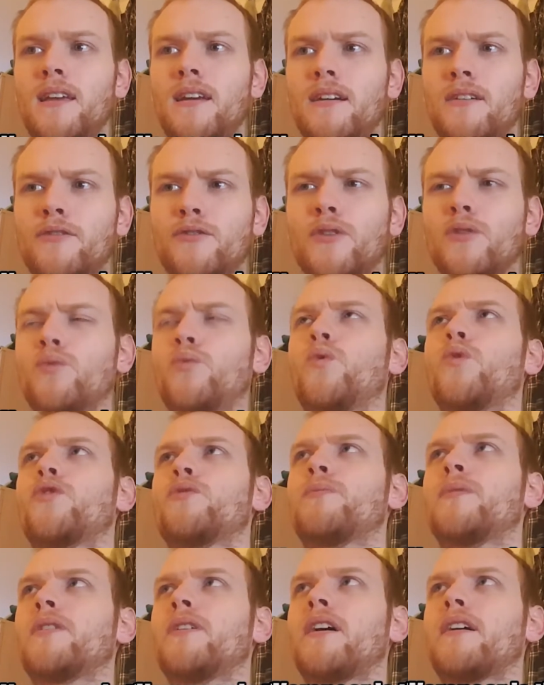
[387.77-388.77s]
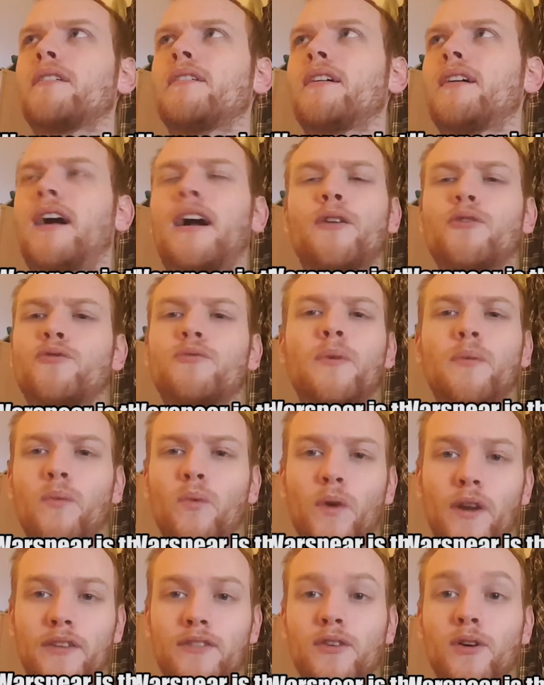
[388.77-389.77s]
It's called Warspear. I don't remember
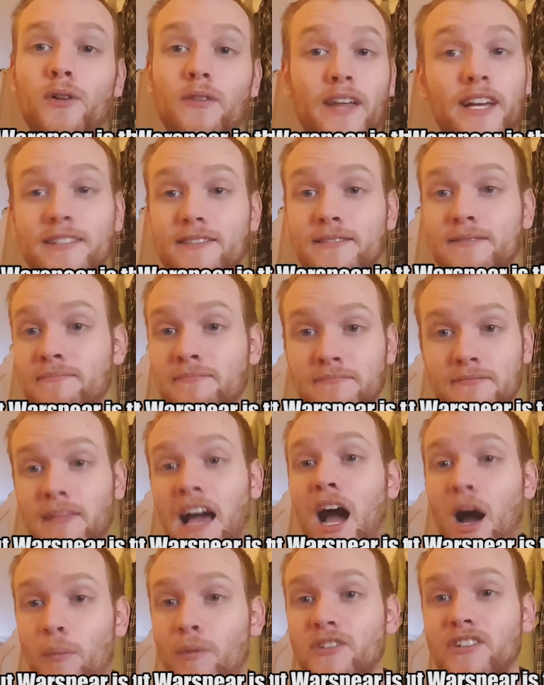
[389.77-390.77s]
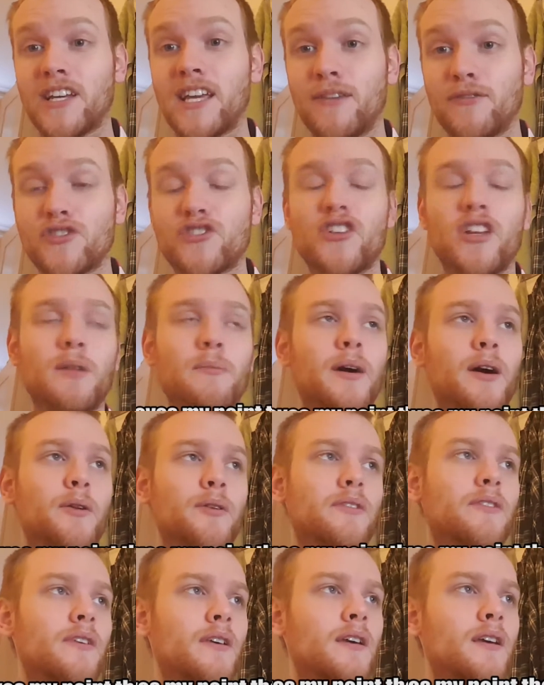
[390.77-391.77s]
what it's called. That's how much I give a shit
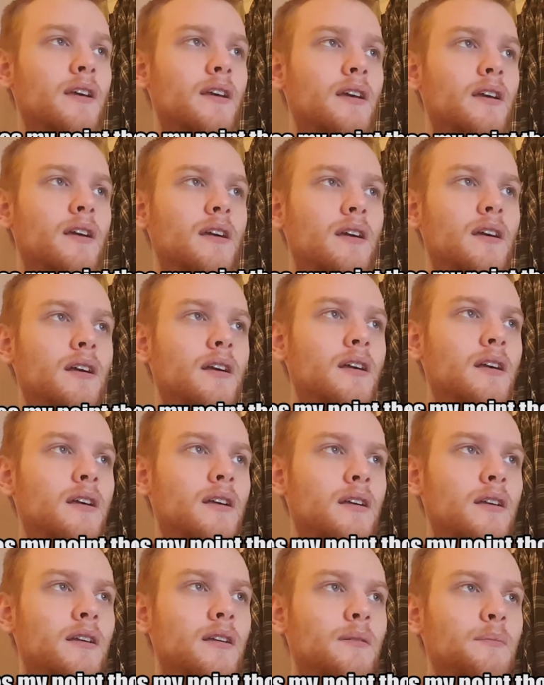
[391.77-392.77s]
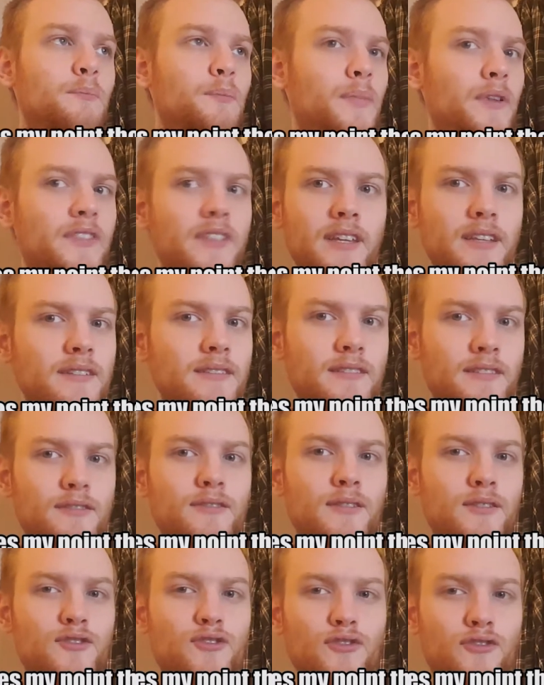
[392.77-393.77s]
about it. But
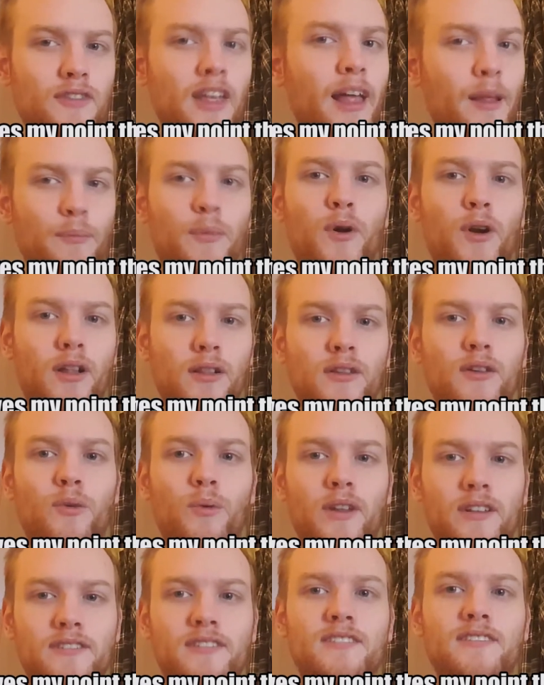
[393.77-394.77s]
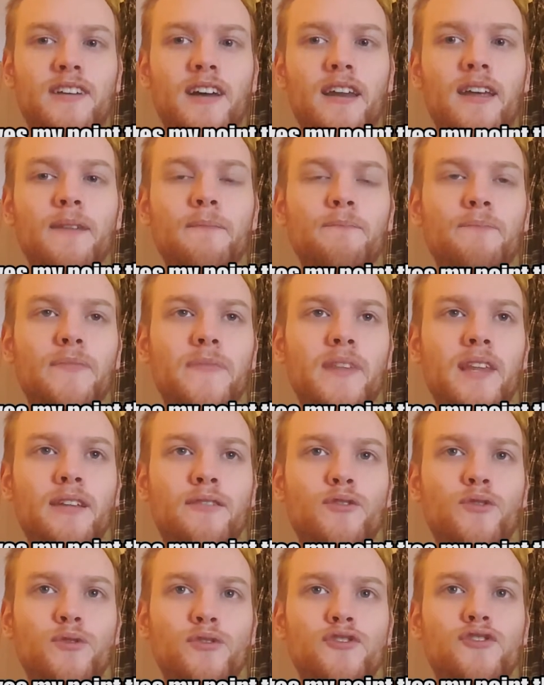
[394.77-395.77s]
just that part alone is exciting,
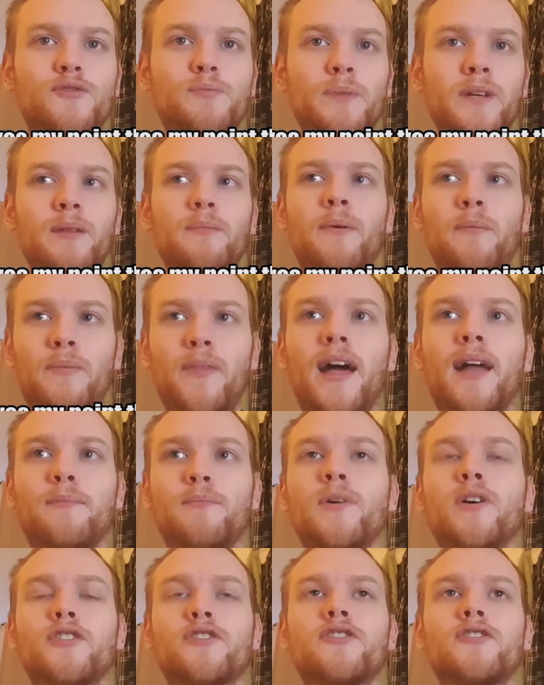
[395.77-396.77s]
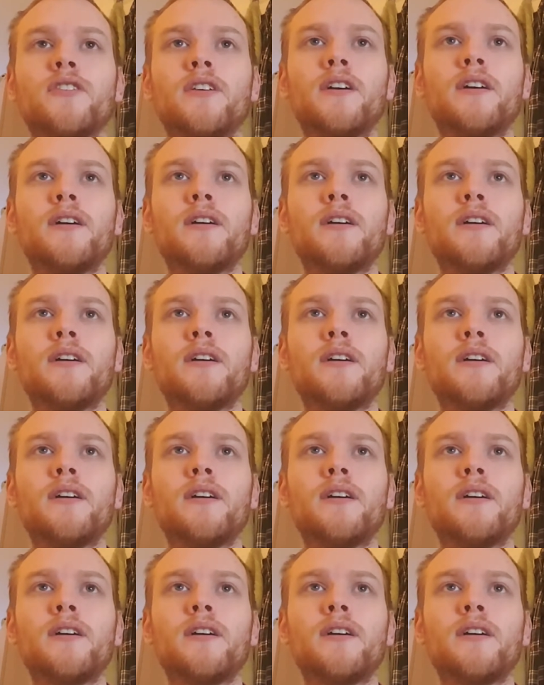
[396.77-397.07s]
that you're going to split them up that much.